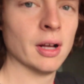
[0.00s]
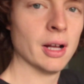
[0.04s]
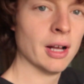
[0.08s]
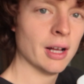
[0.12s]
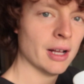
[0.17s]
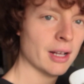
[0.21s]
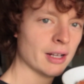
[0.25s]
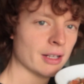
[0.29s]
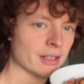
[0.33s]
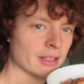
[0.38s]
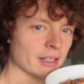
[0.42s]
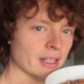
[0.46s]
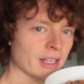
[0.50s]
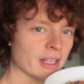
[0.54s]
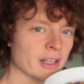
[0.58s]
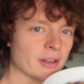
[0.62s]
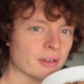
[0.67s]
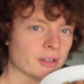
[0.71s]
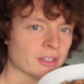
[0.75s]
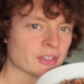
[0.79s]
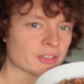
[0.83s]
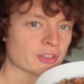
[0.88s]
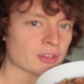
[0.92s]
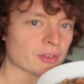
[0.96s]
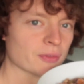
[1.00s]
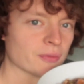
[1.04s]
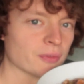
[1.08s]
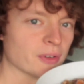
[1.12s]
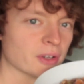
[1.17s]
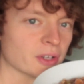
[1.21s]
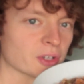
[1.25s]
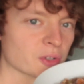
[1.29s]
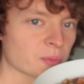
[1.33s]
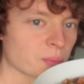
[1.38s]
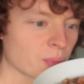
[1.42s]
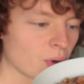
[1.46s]
creating that.
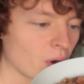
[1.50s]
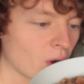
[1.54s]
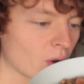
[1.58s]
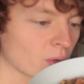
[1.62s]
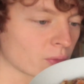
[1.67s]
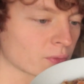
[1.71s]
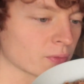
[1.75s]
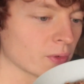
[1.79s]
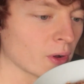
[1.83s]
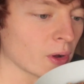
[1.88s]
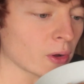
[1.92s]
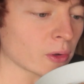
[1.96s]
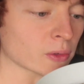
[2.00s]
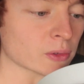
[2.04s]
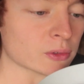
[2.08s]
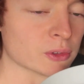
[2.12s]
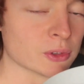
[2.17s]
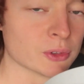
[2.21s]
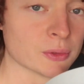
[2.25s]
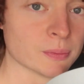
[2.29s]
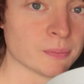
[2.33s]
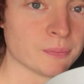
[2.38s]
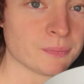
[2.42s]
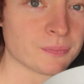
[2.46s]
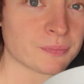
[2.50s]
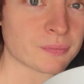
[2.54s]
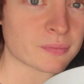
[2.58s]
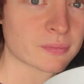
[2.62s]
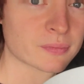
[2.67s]
Like, you've got the herbs,